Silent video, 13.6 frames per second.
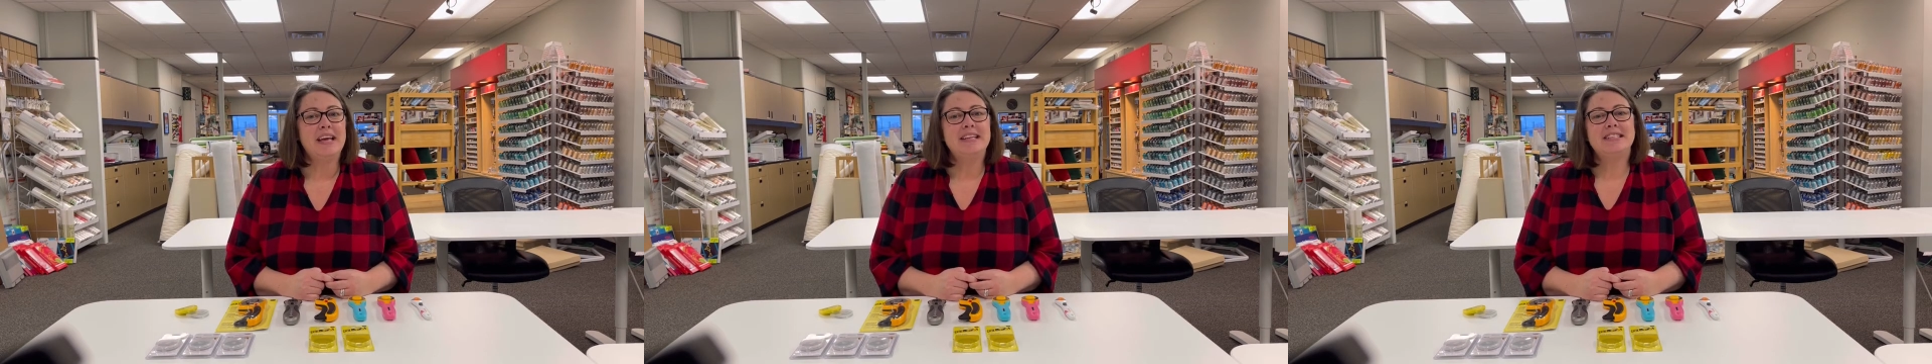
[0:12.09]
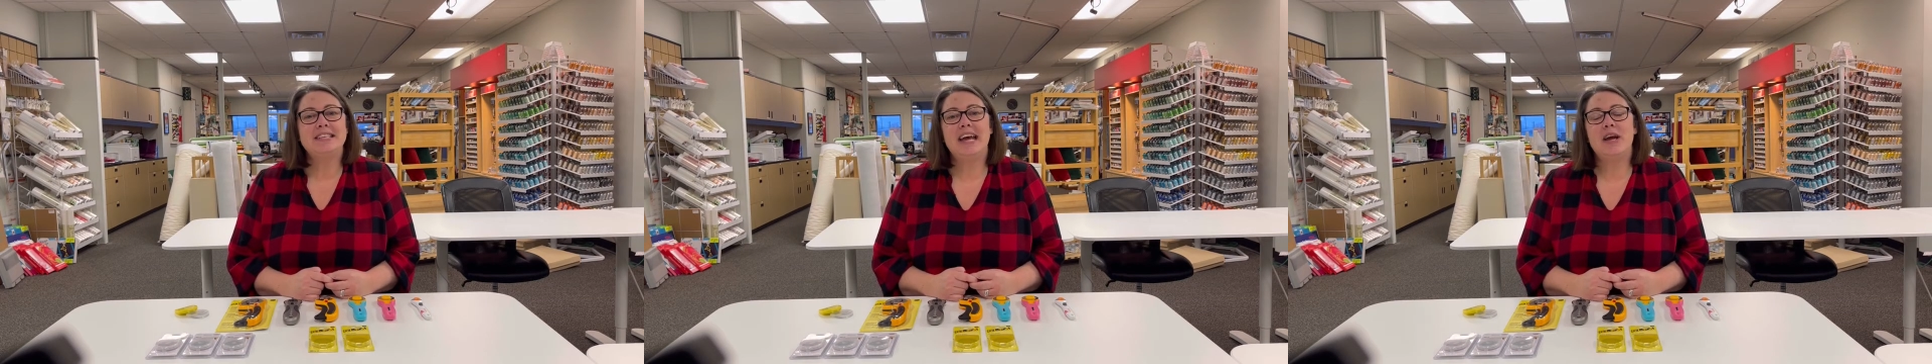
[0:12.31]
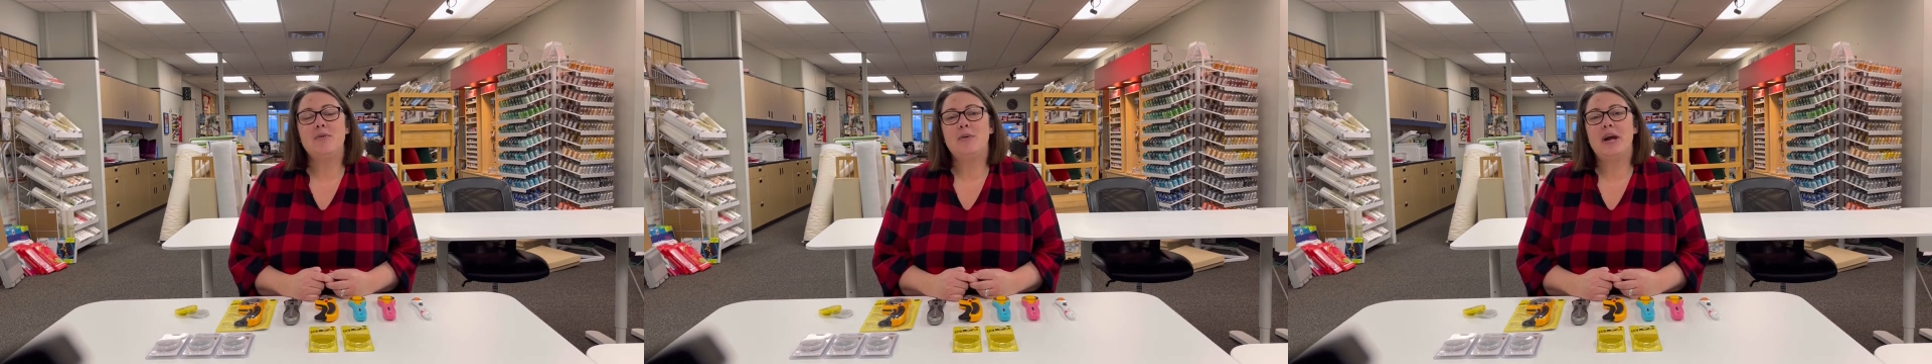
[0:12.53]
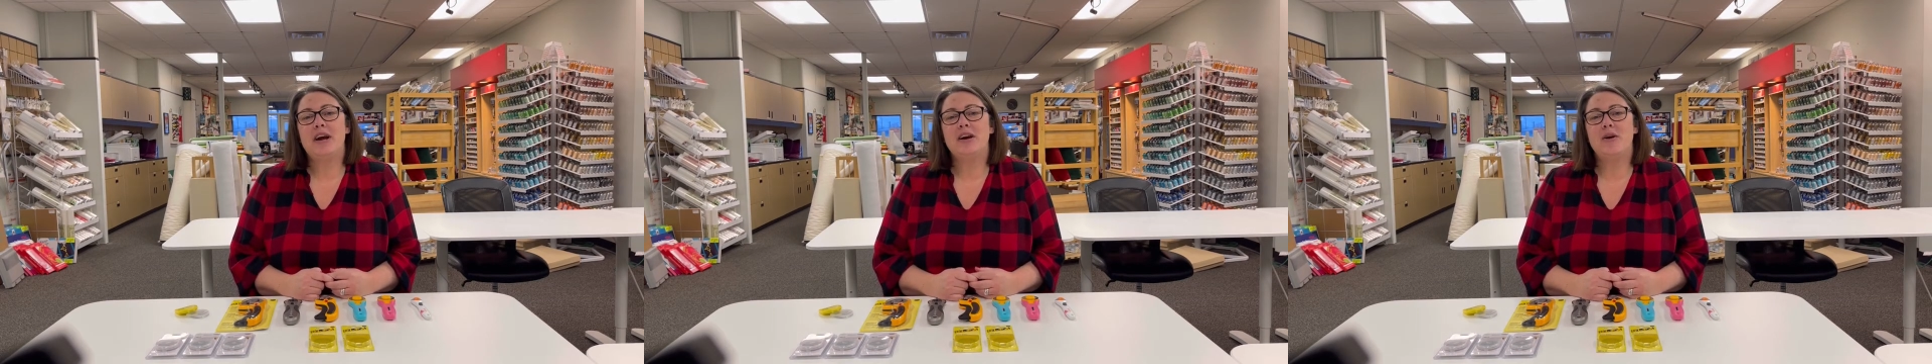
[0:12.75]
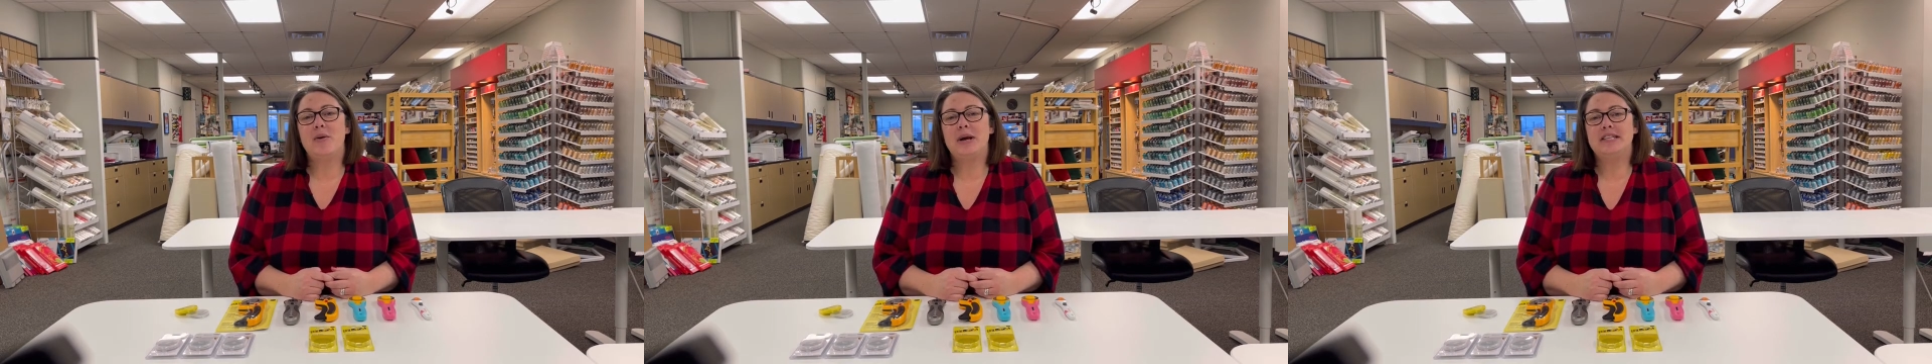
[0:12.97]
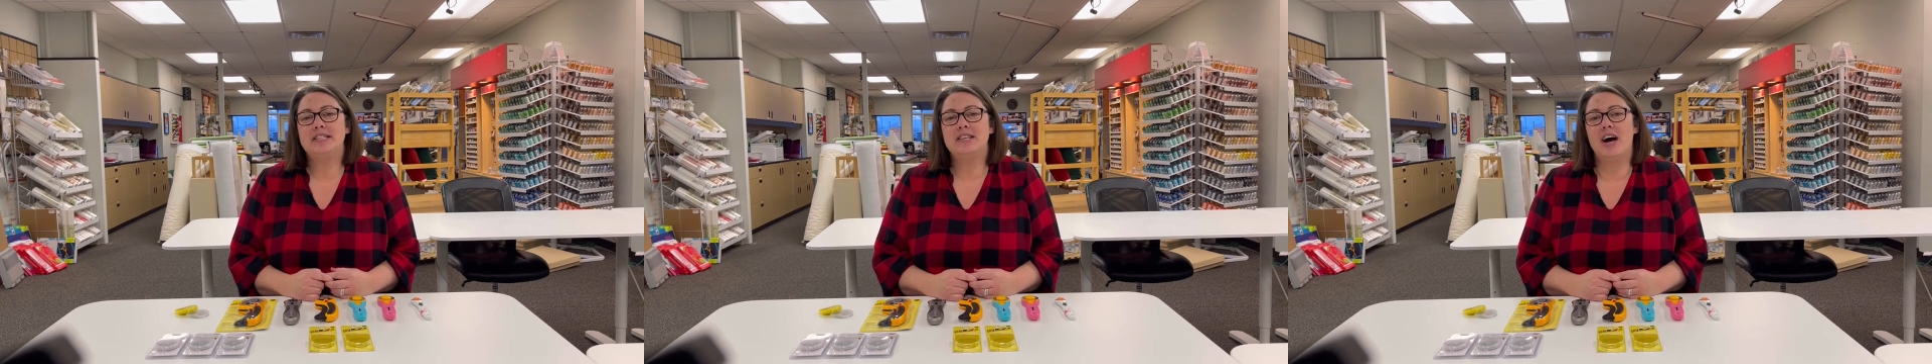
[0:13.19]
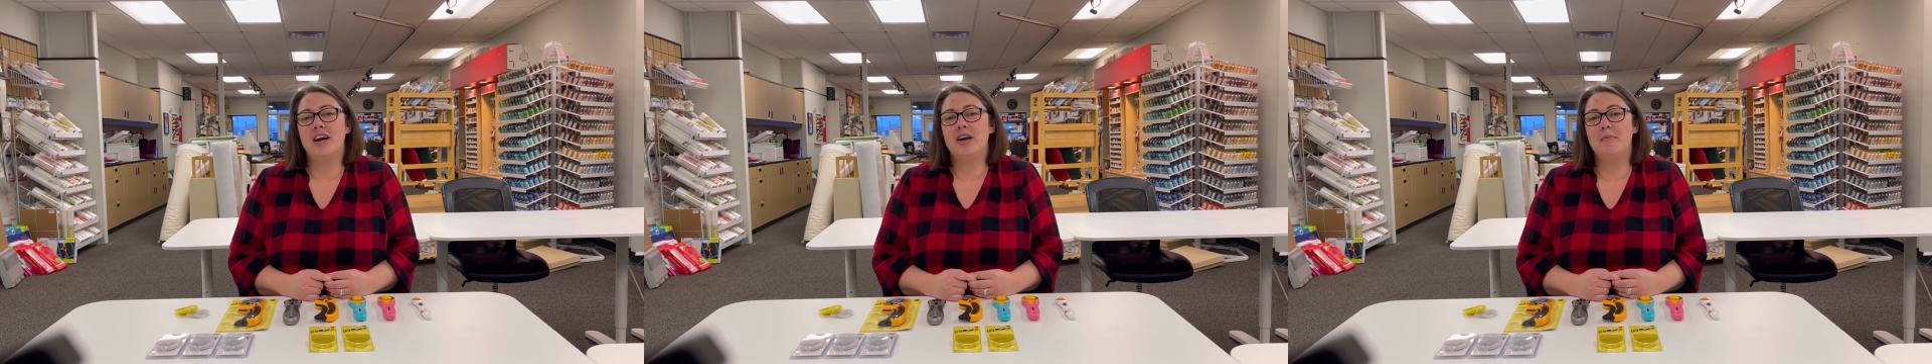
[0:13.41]
Today we are going to
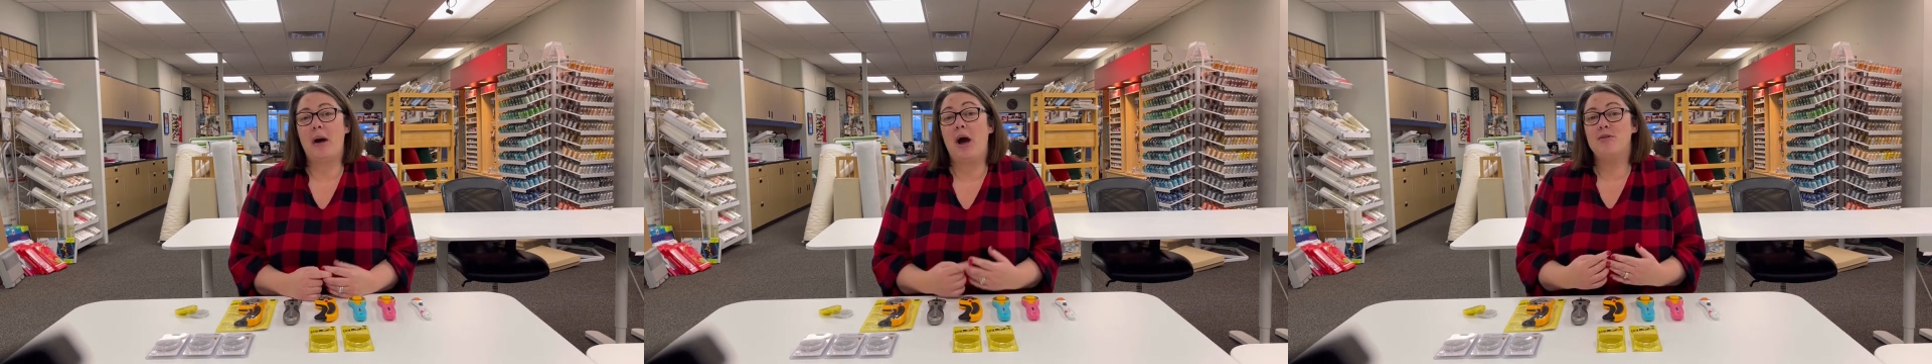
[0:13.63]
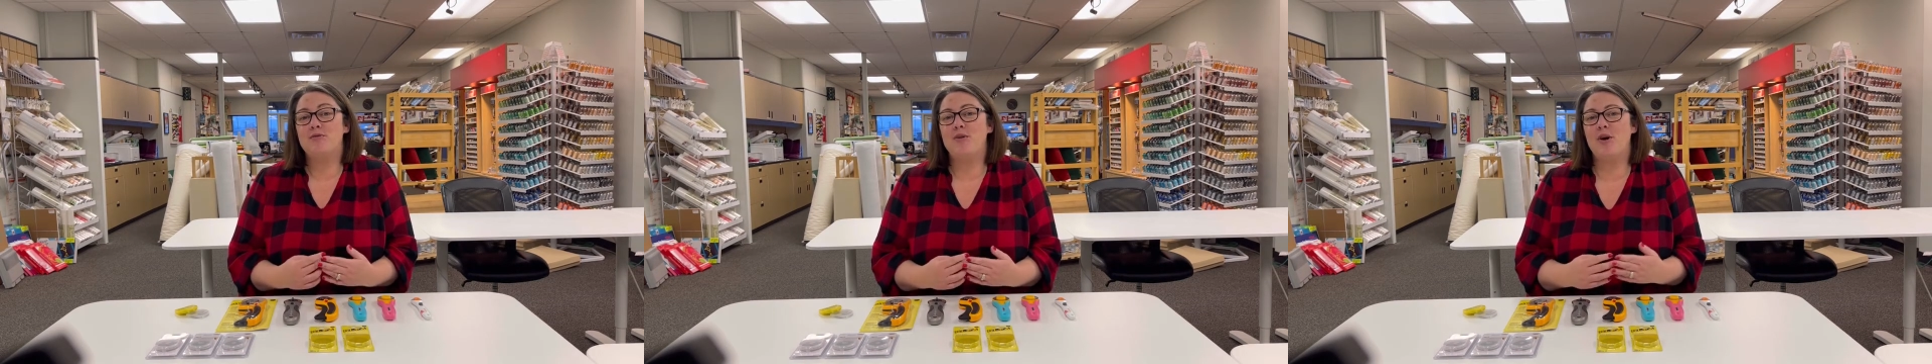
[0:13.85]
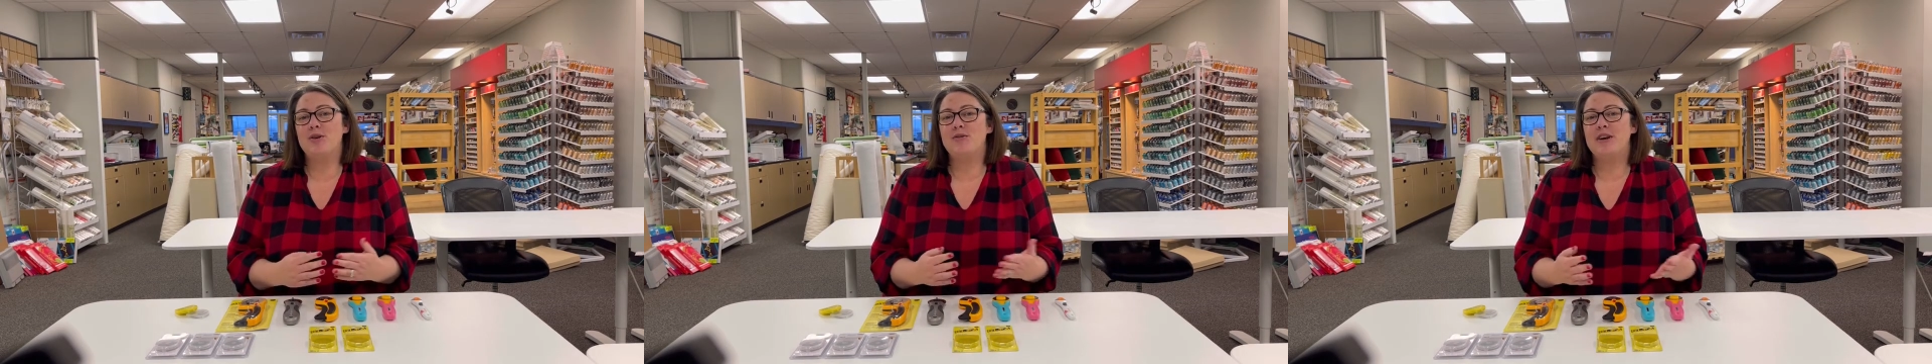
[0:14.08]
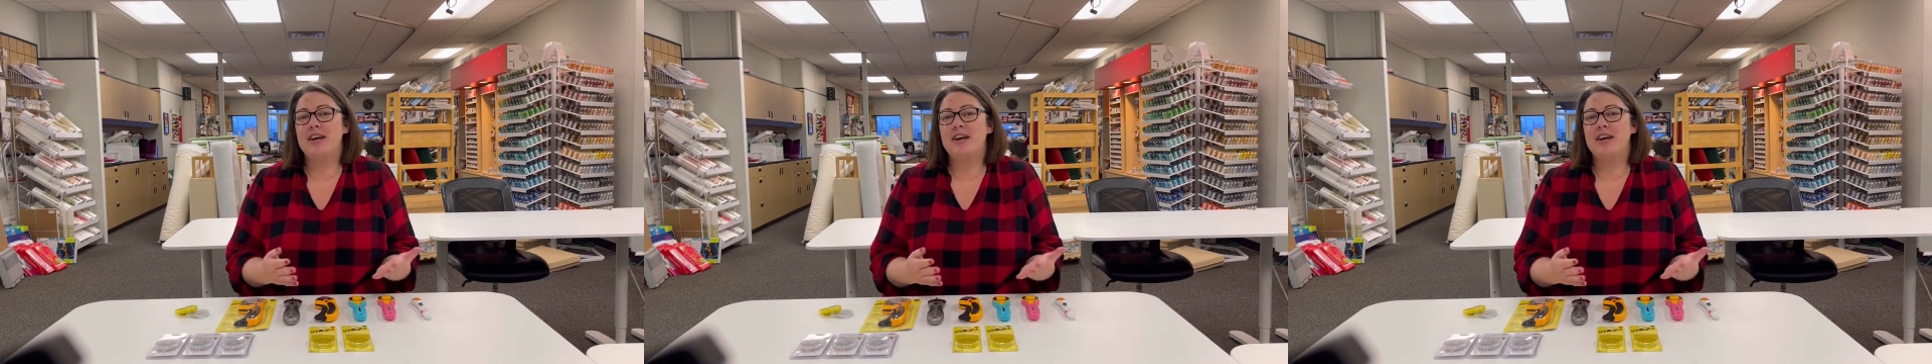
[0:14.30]
talk about rotary